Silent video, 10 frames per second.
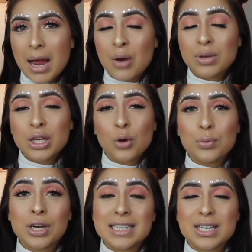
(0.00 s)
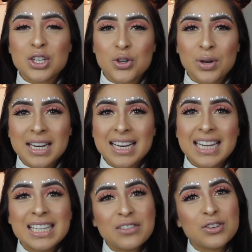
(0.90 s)
I really hope you guys enjoyed it,
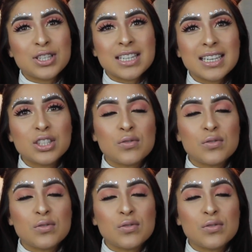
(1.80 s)
and if you did,